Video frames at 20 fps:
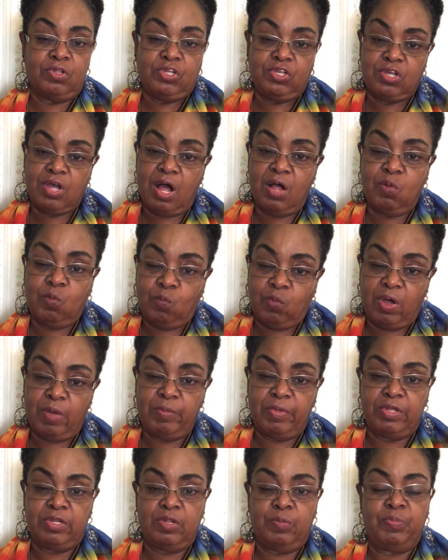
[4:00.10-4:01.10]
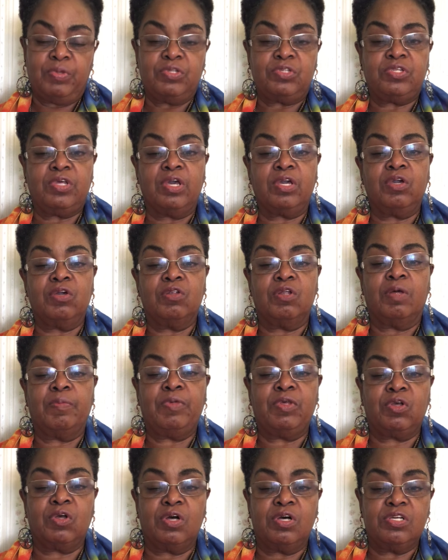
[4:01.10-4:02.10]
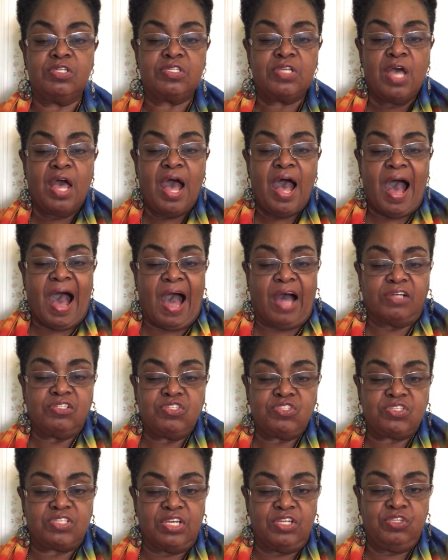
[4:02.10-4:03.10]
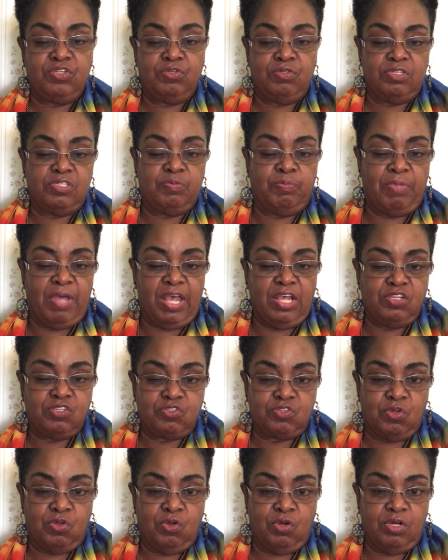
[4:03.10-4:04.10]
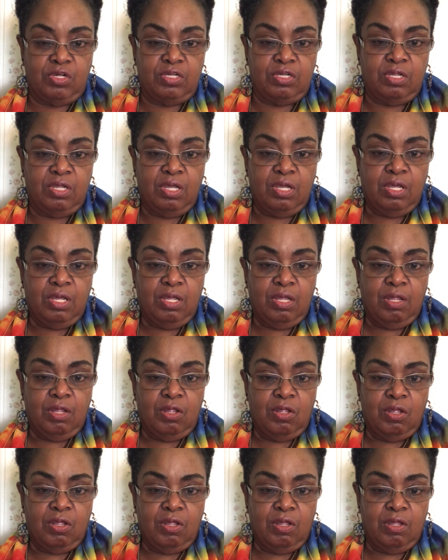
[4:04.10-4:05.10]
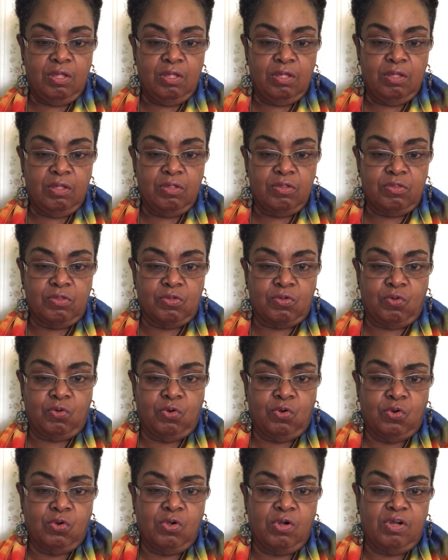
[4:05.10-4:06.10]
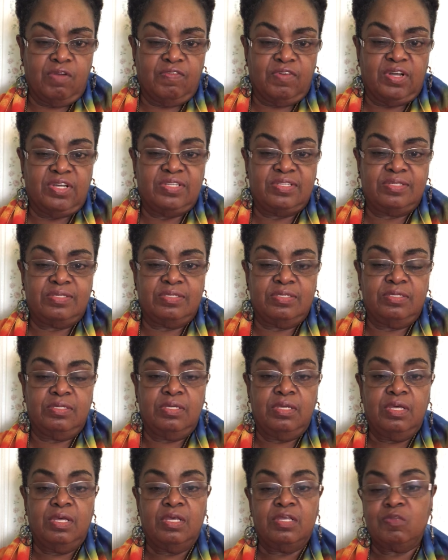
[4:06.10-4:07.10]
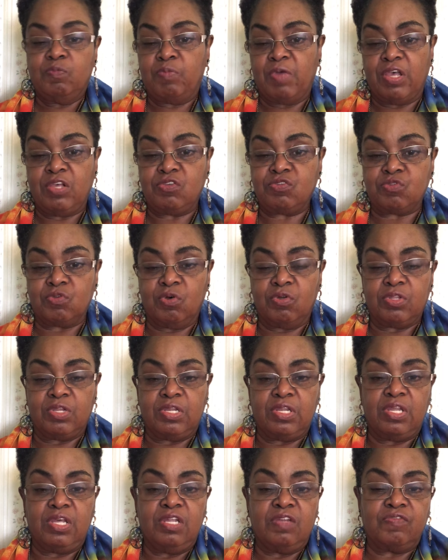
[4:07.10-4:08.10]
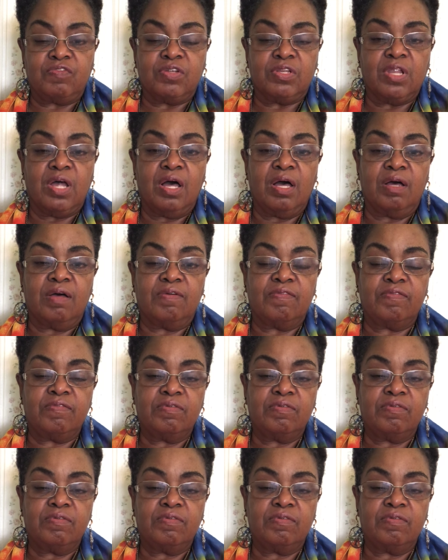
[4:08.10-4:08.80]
young women in particular, because our center is based on core of us based on the need for love.